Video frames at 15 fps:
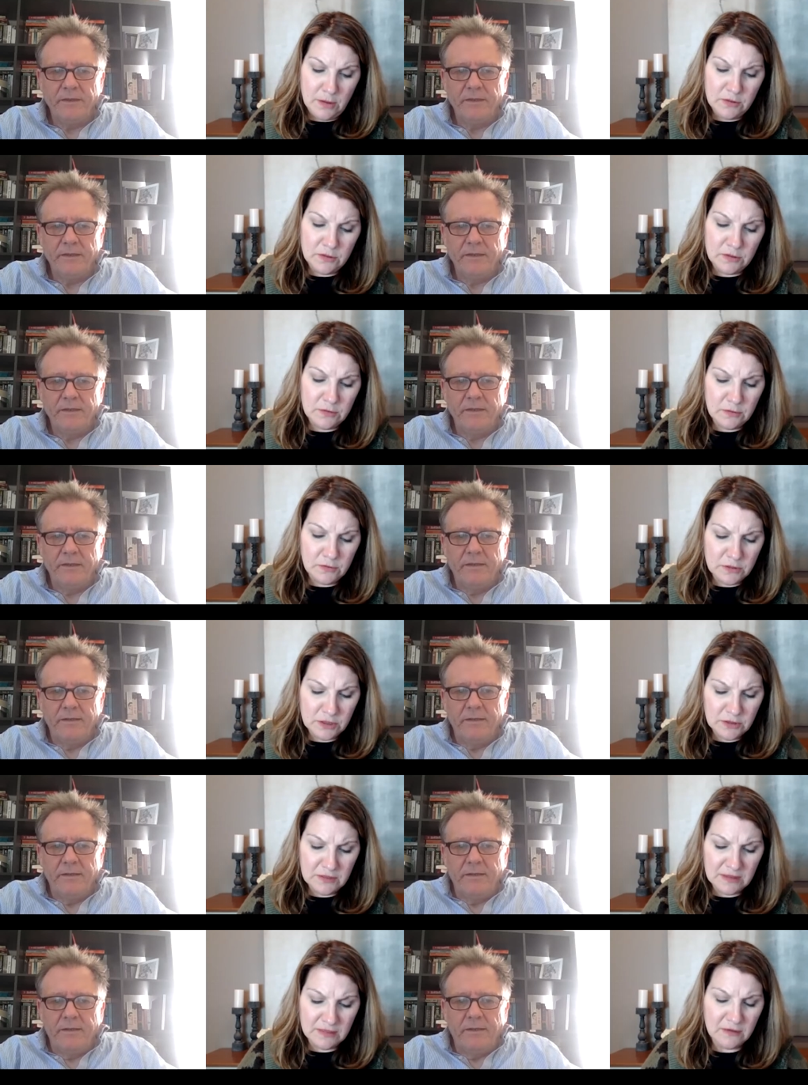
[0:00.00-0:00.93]
Speaker 1: Do, do you
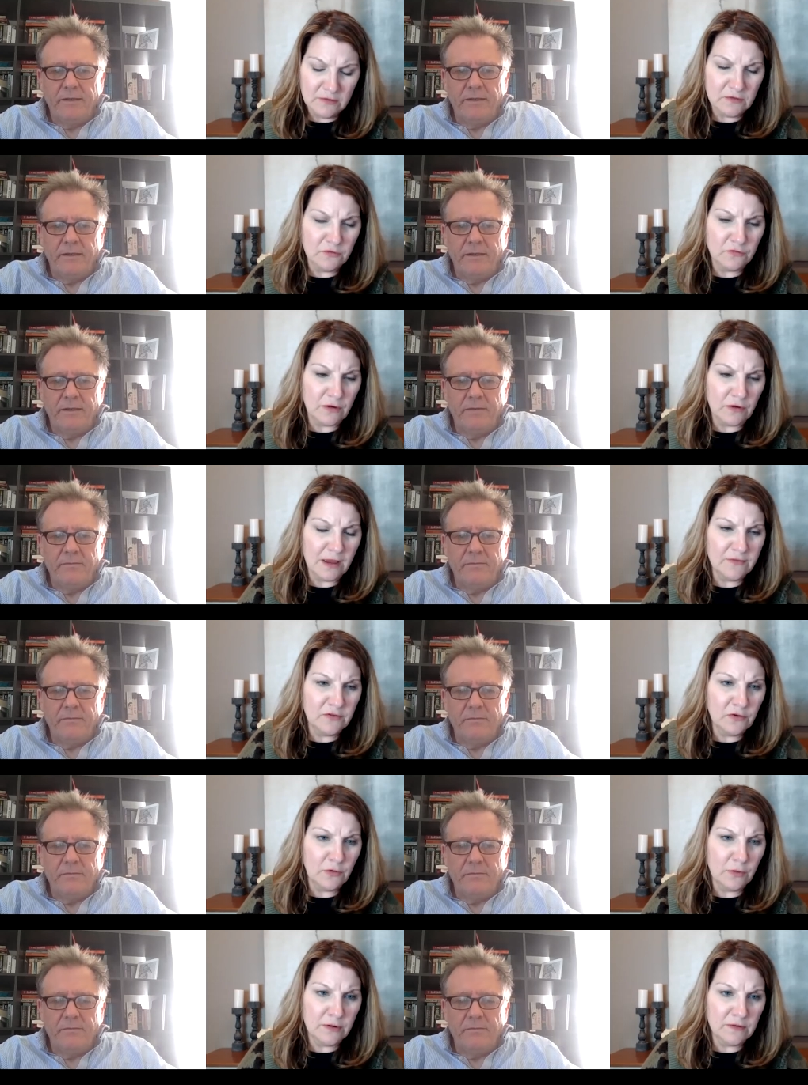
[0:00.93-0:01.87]
think uh, there's a drive
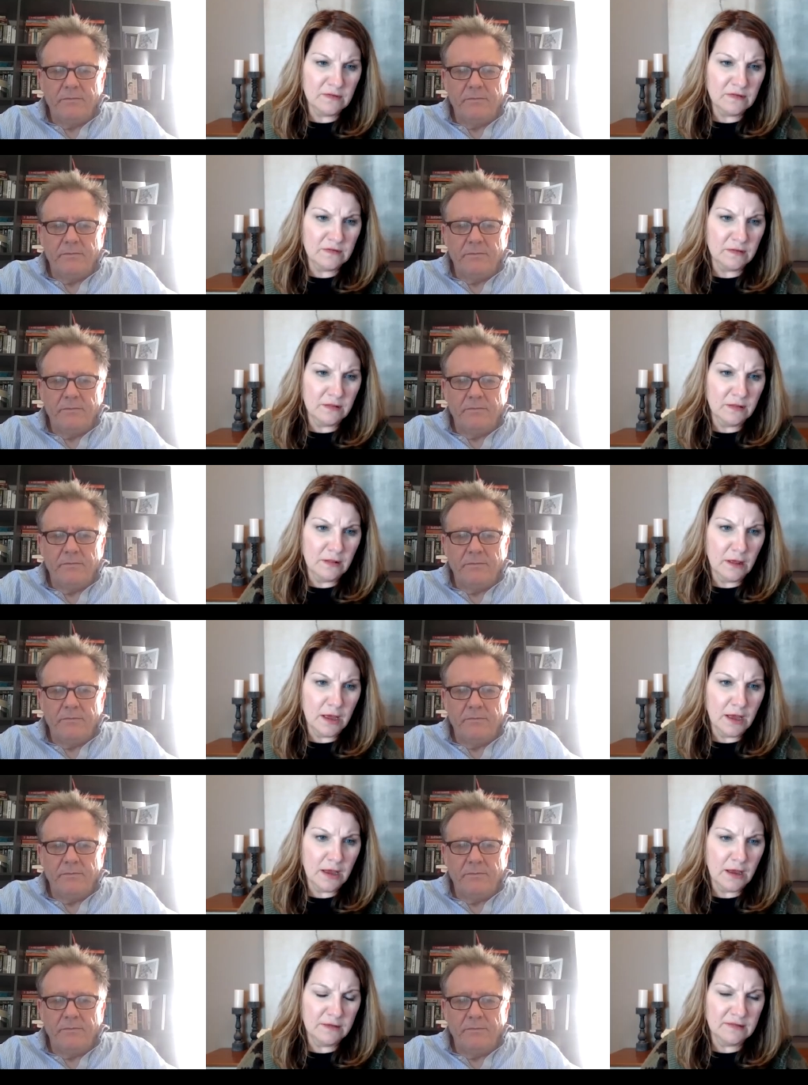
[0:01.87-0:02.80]
towards
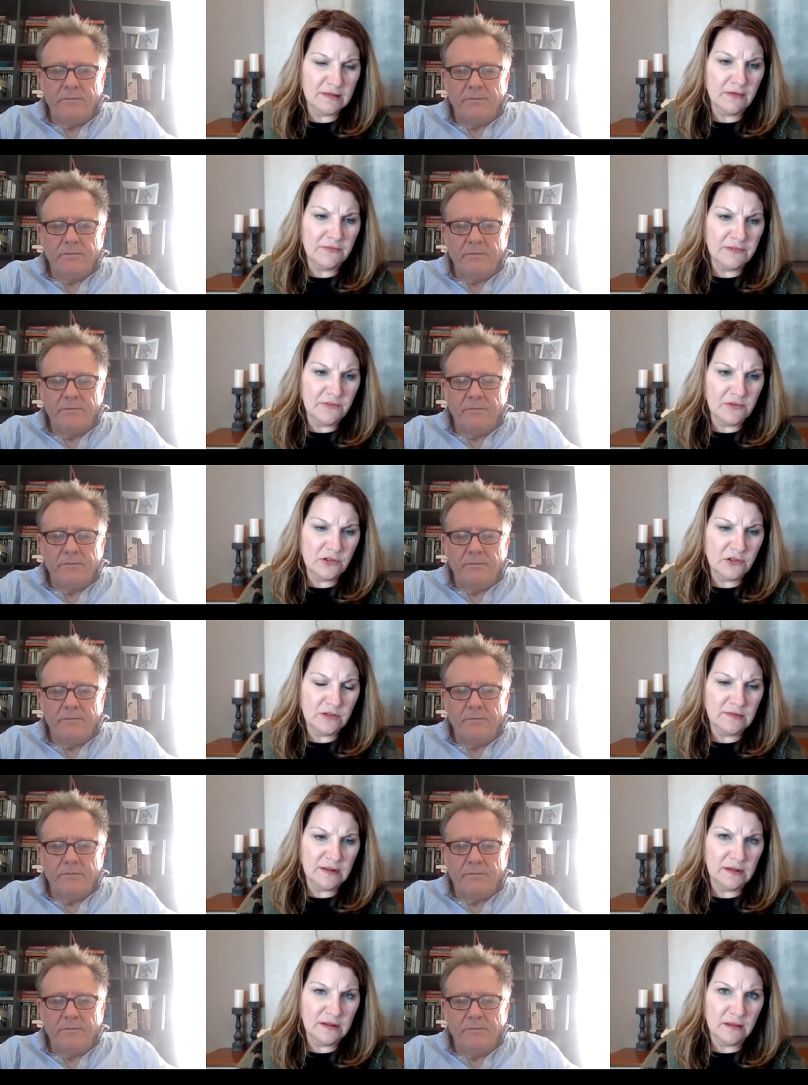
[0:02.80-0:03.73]
uh,
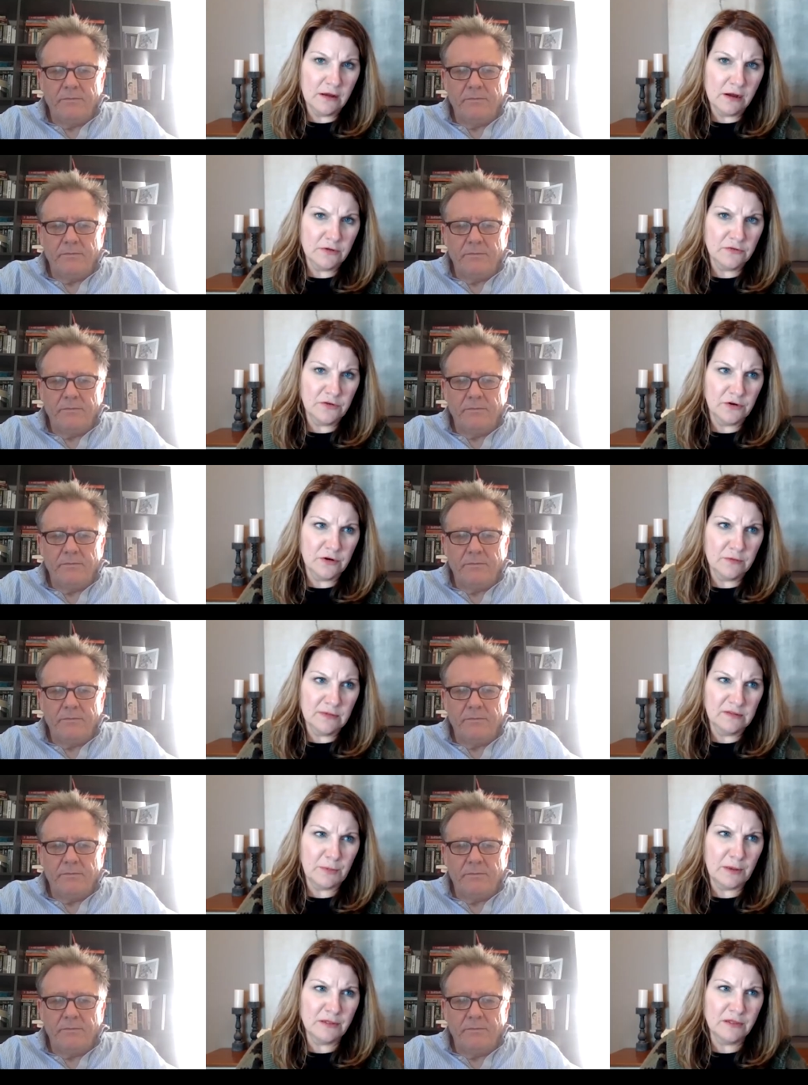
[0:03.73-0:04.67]
self-sufficiency in the long term,
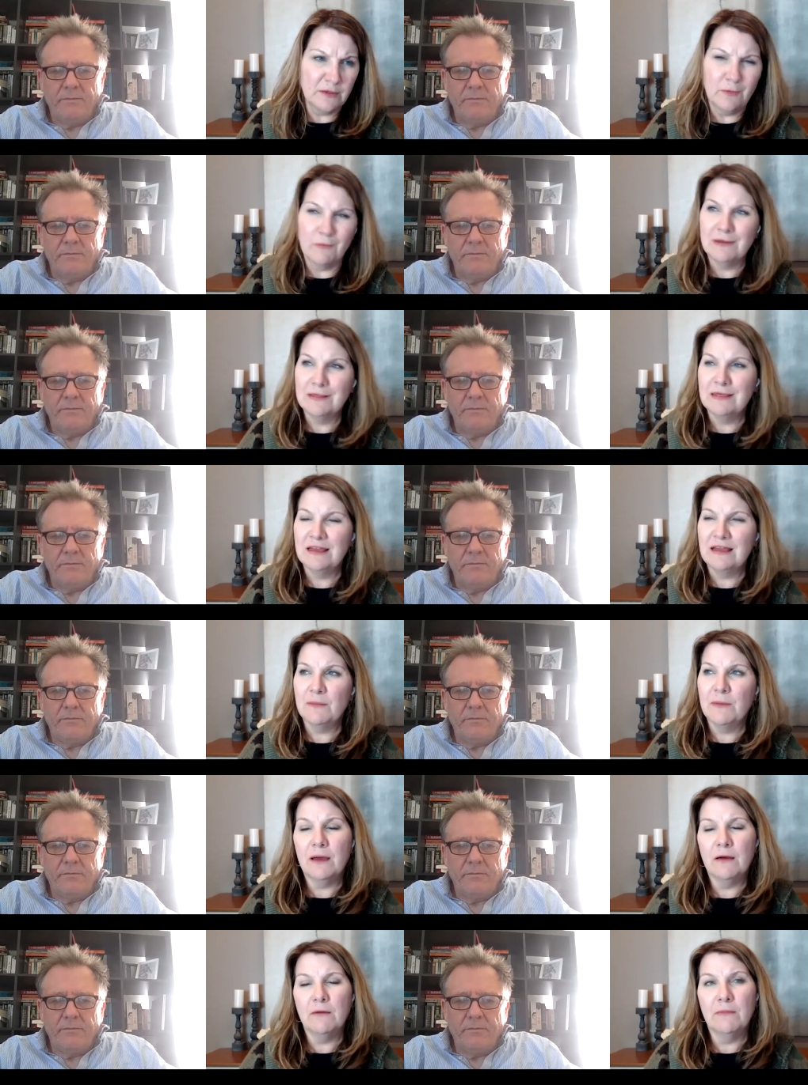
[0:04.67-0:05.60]
especially when we think
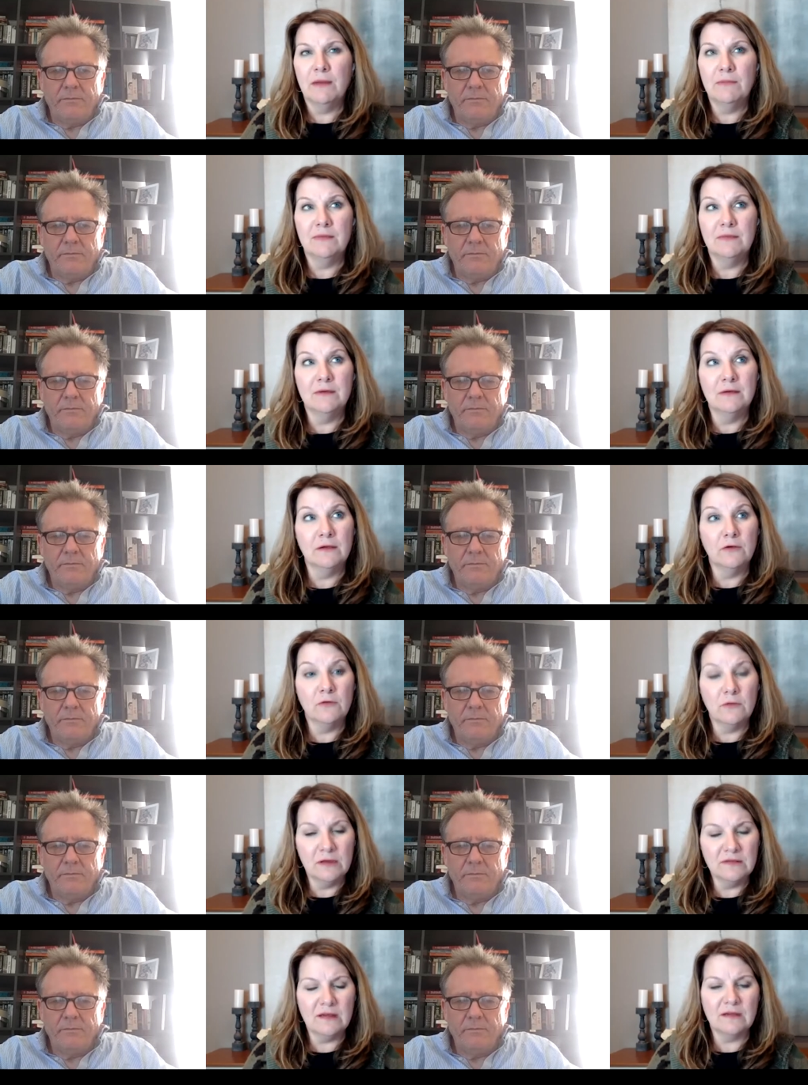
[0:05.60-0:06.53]
about maybe the
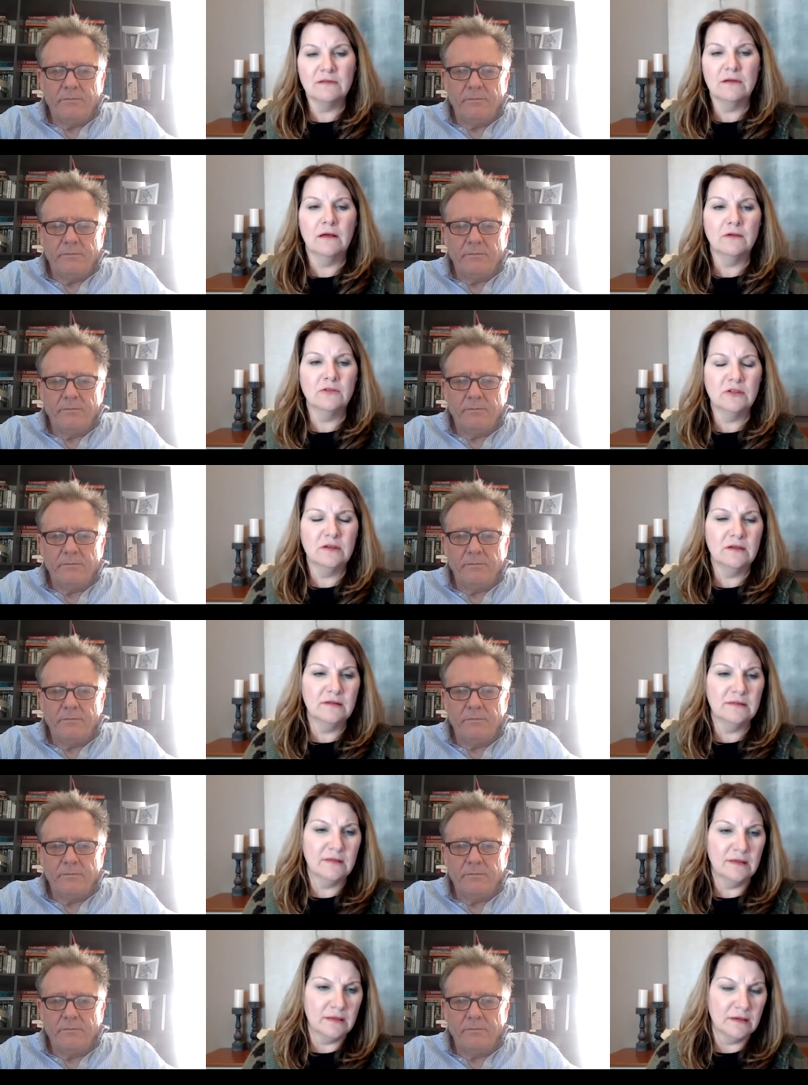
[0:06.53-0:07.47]
green
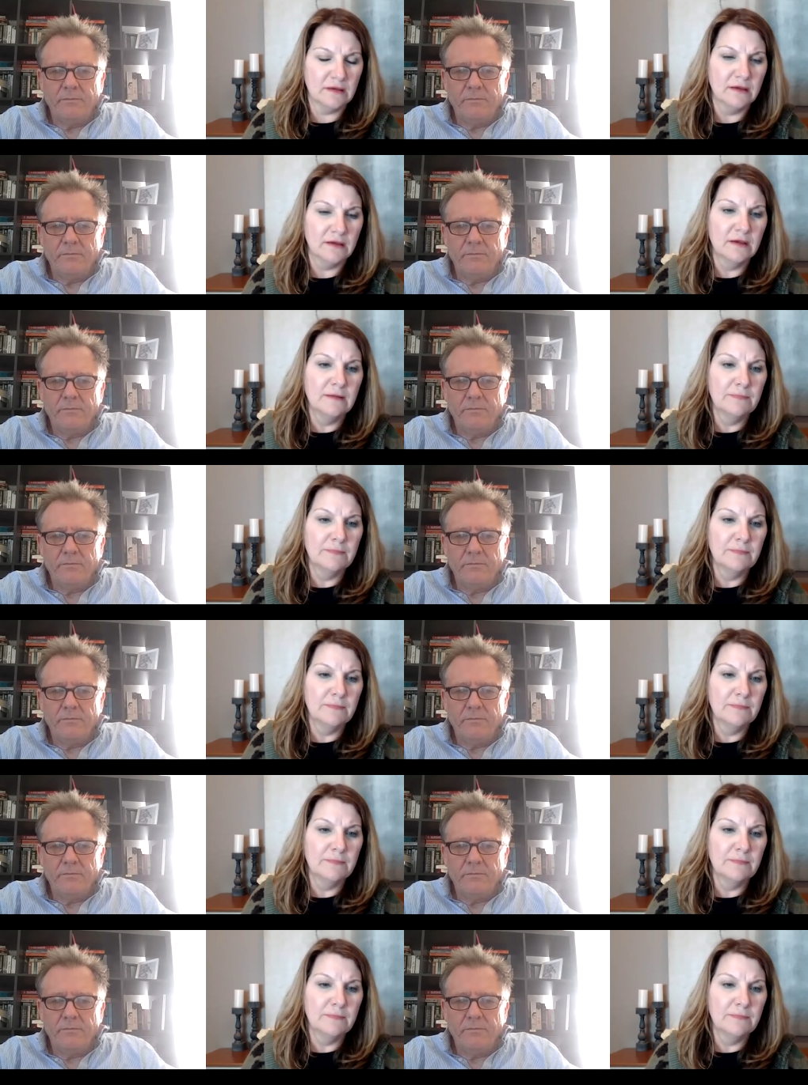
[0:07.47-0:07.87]
technologies and the,